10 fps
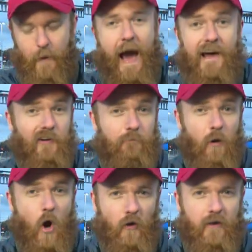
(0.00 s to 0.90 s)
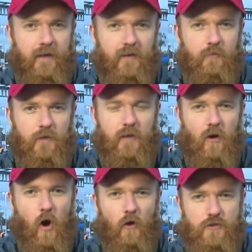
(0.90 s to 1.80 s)
pattern bargaining, is what they
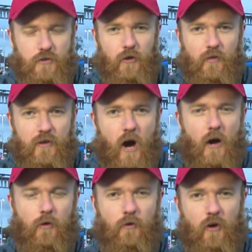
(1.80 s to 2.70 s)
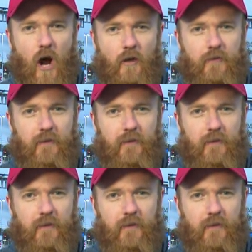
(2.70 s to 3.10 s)
call it, during the auto talks,